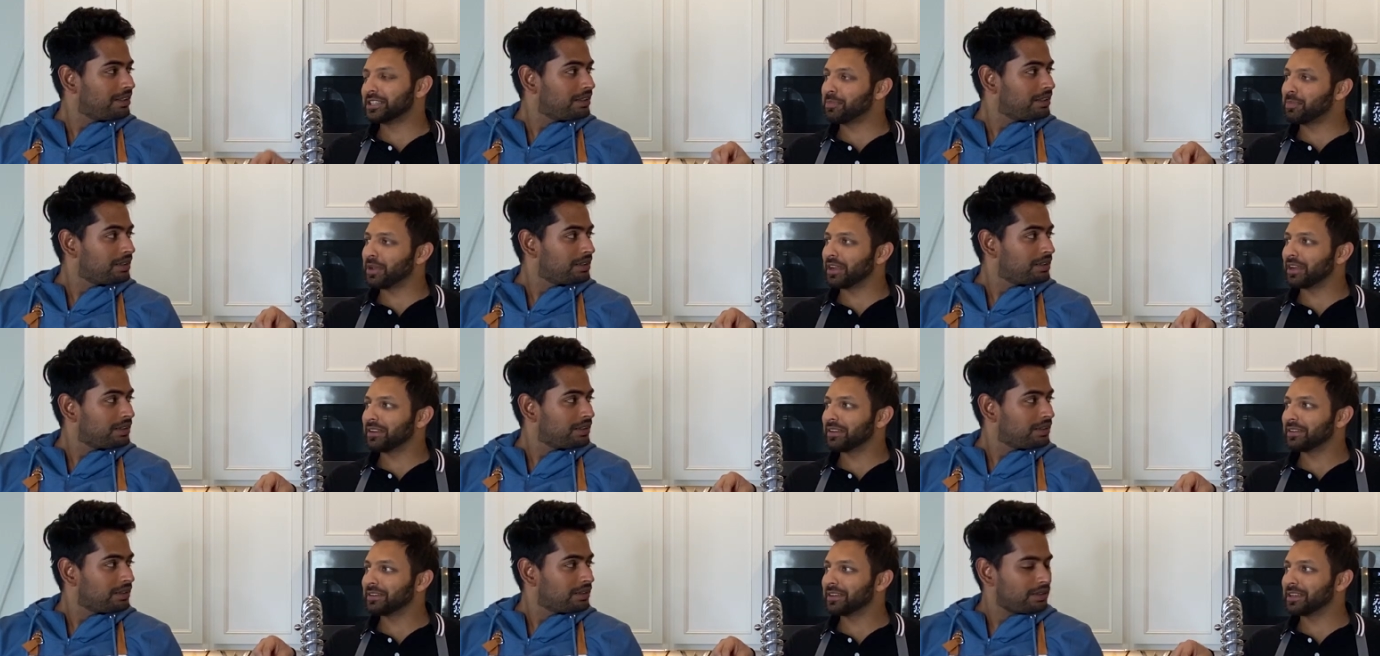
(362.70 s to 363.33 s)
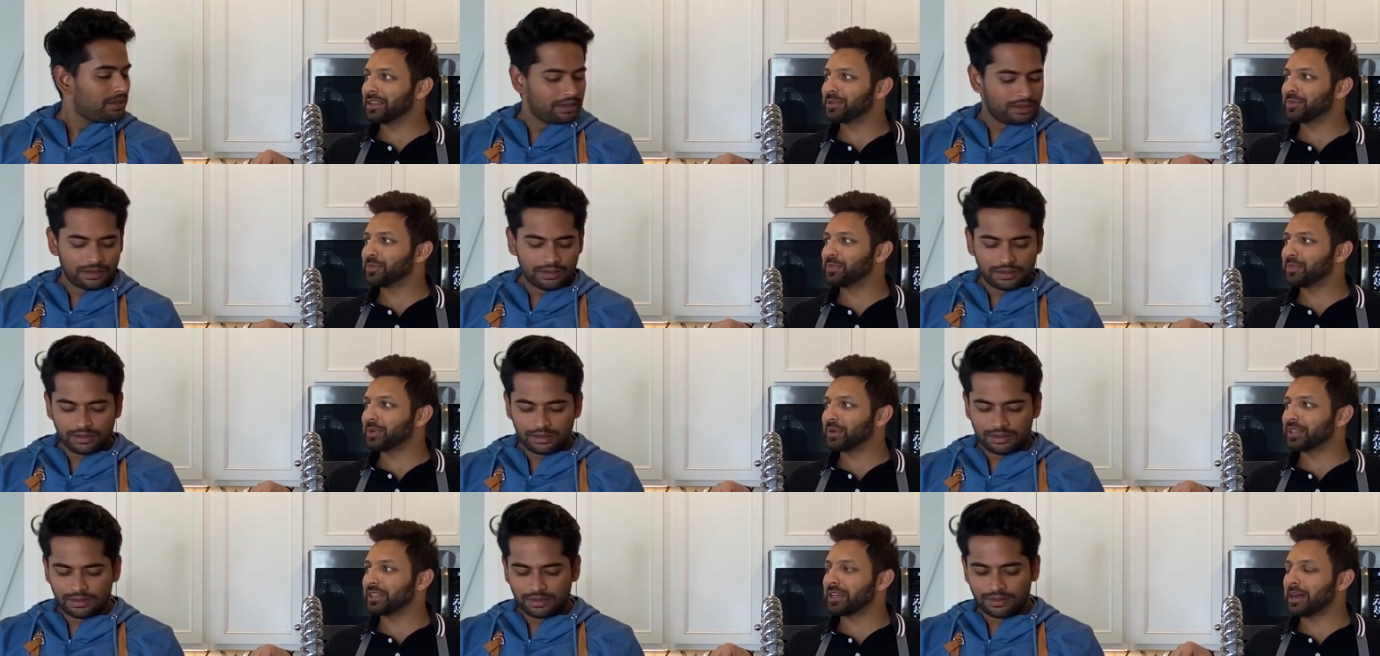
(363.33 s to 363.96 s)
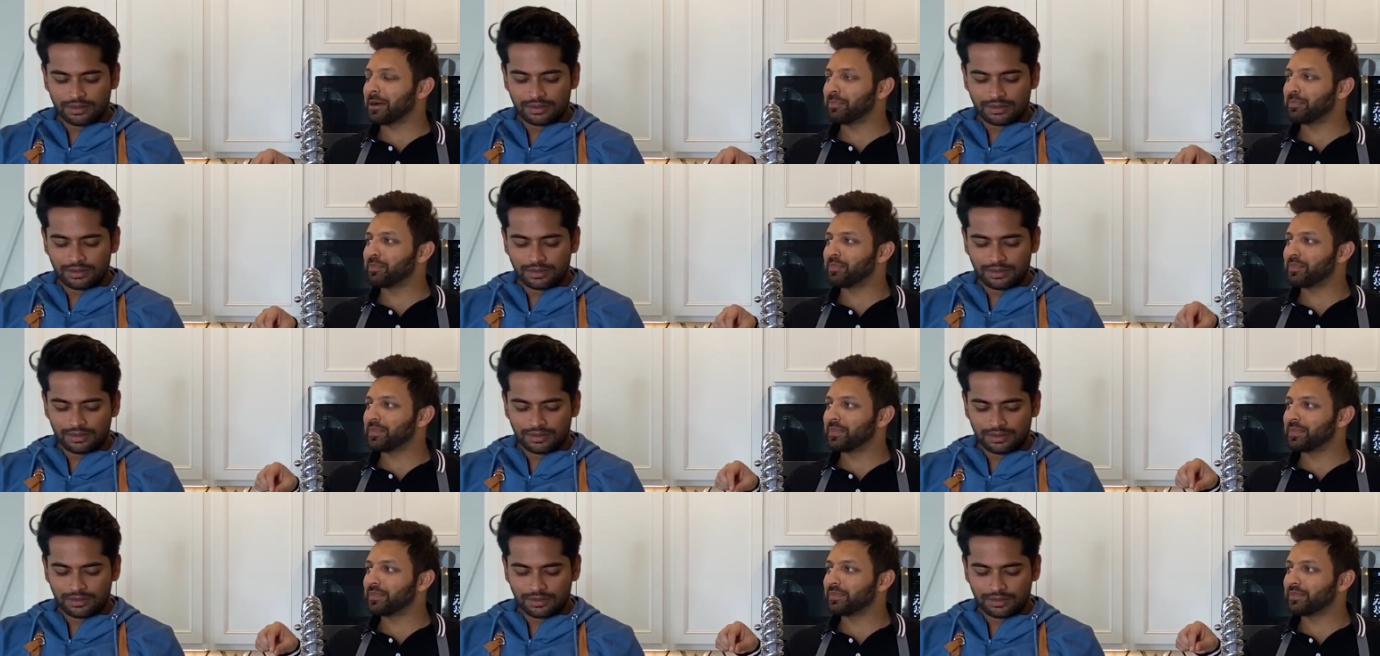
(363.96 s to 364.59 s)
Speaker 1: dipping it with a
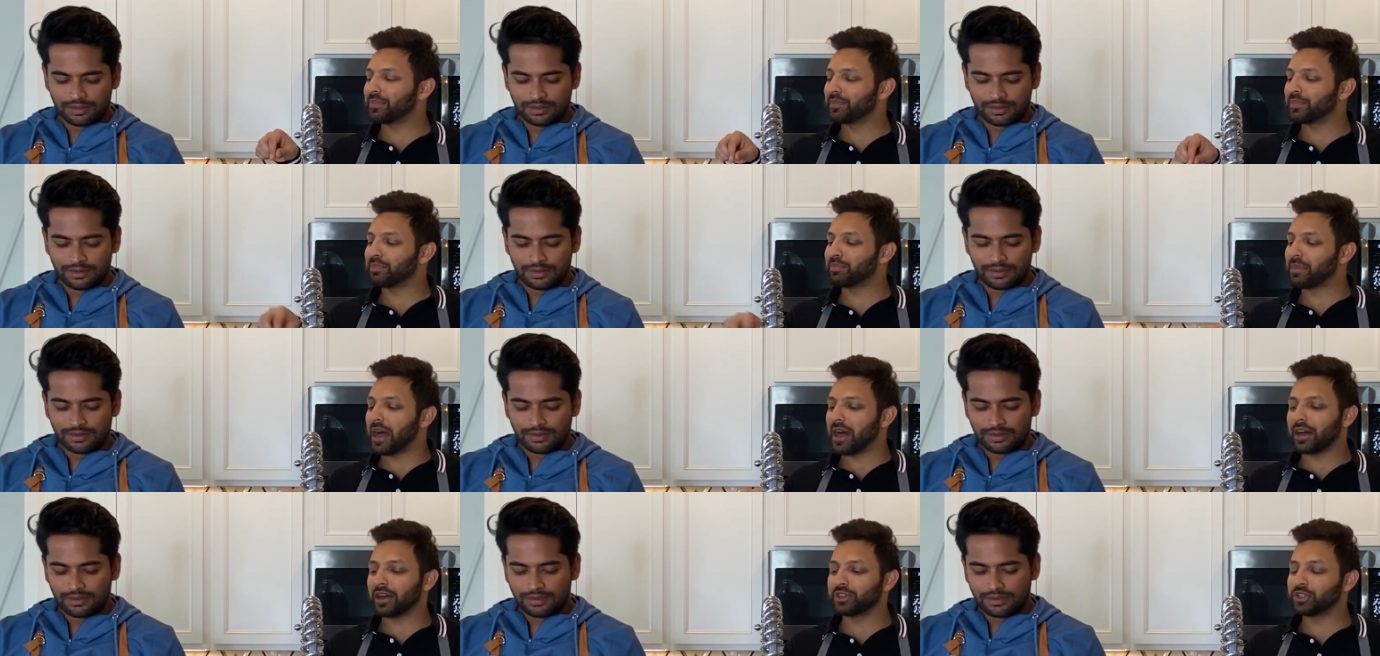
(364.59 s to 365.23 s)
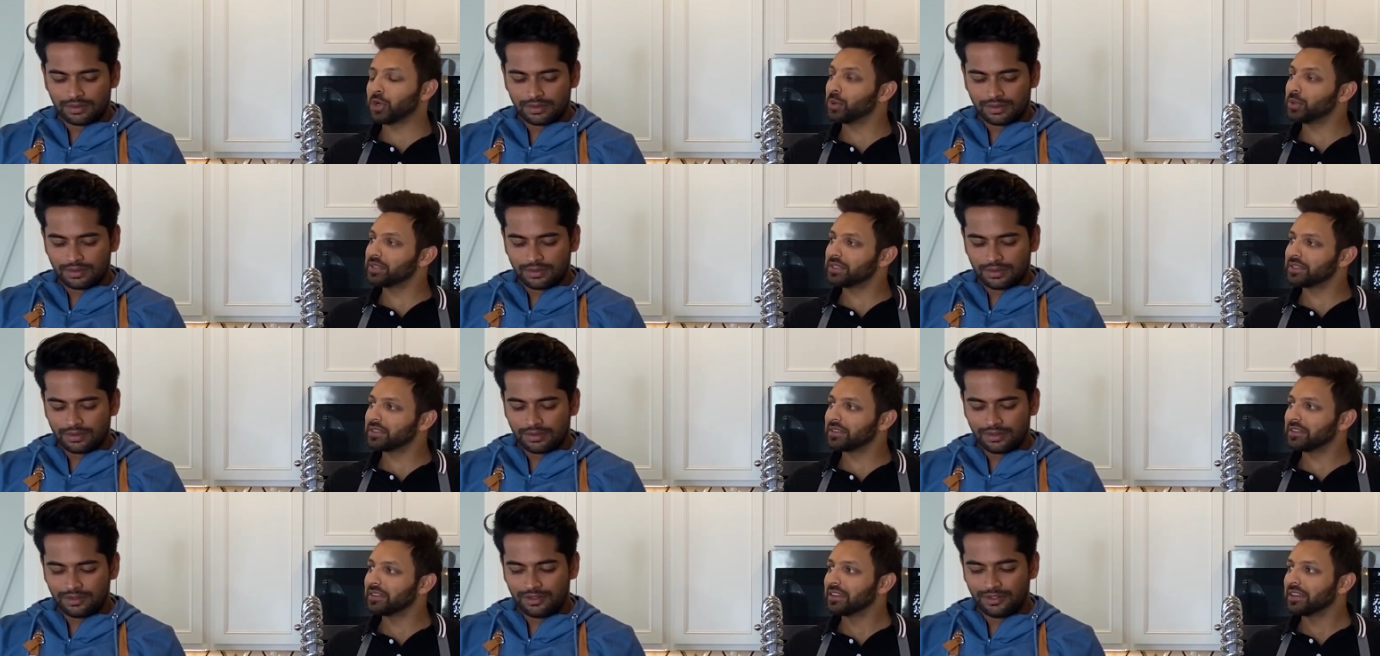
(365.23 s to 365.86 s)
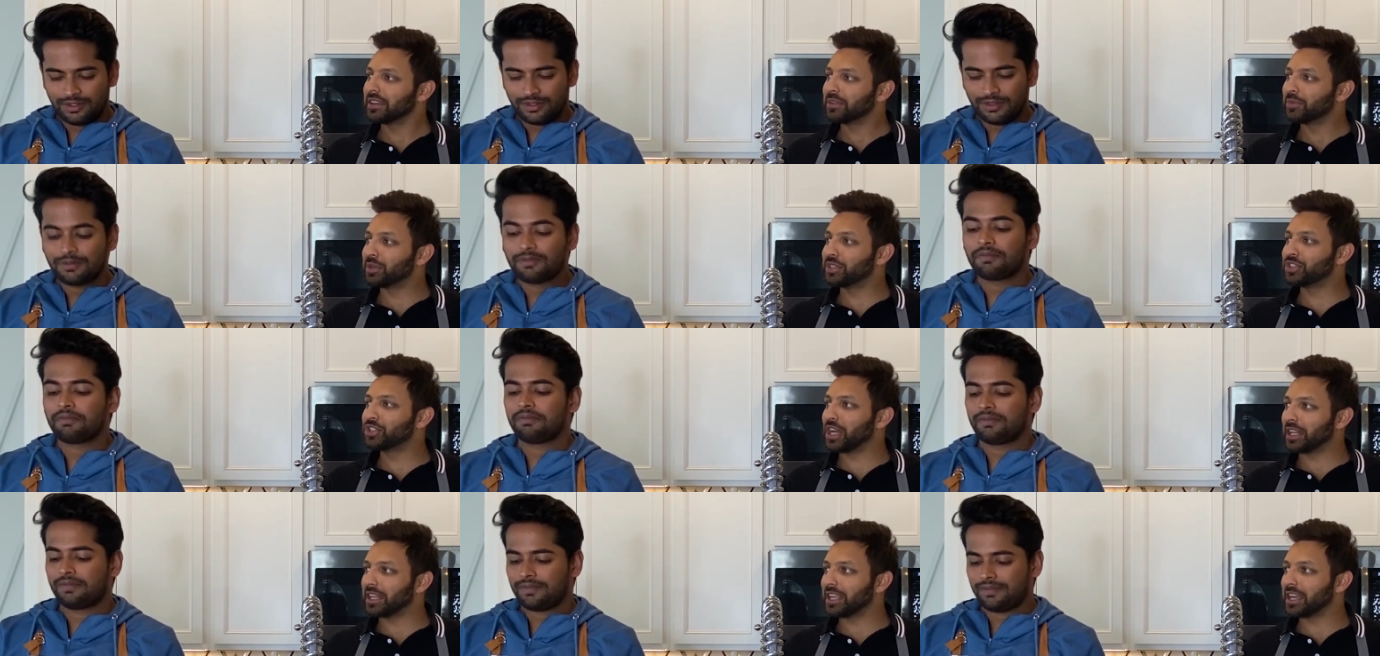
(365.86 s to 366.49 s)
uh, toast with
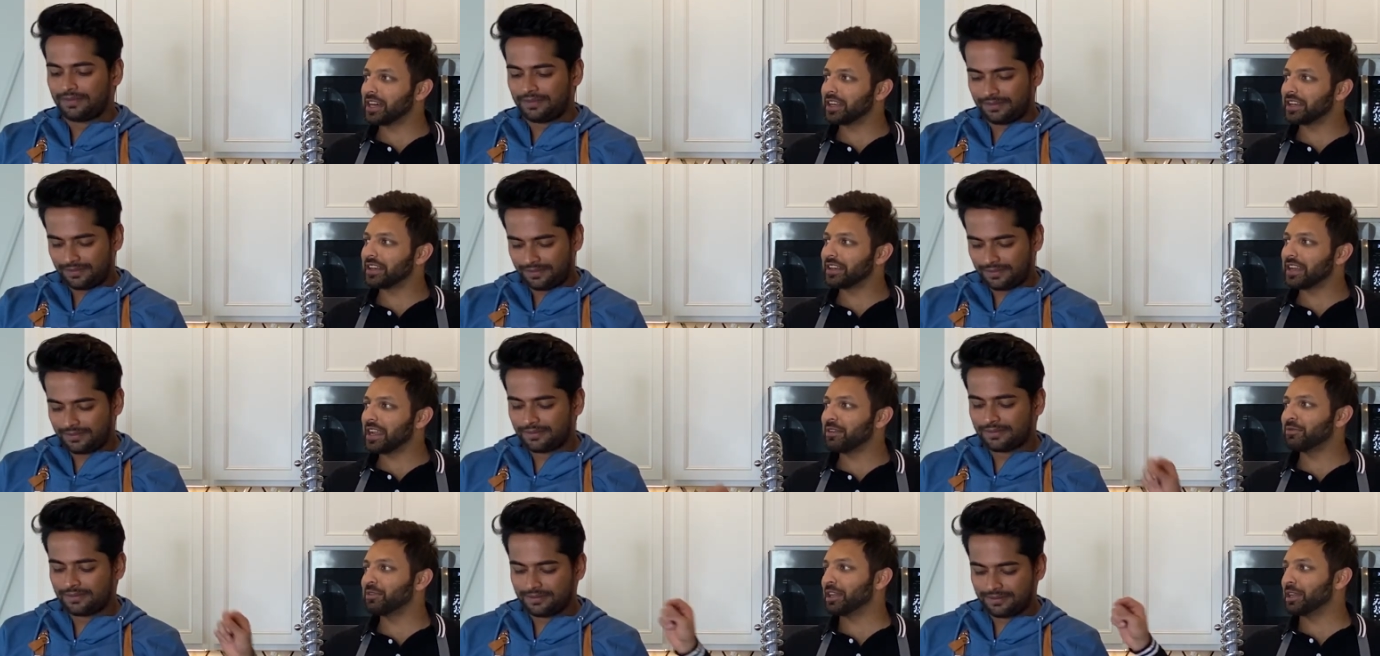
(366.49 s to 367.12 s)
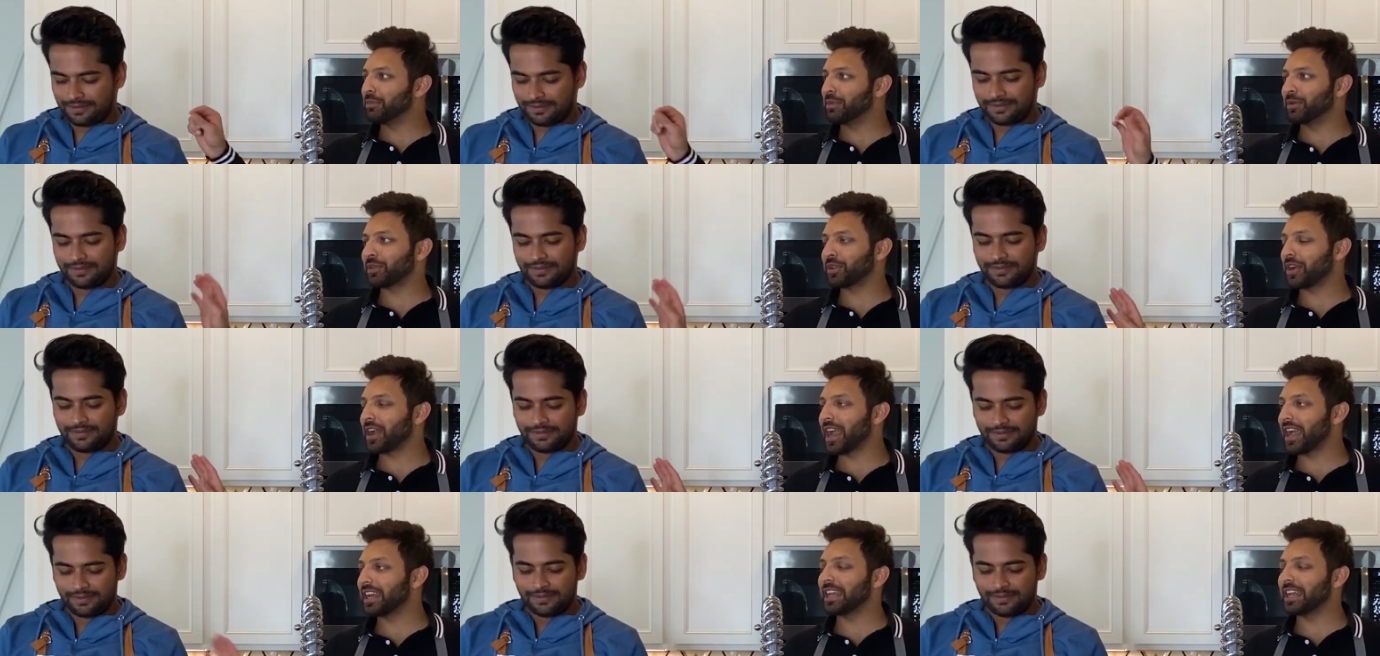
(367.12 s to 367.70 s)
jelly on it and feeding me with her hand.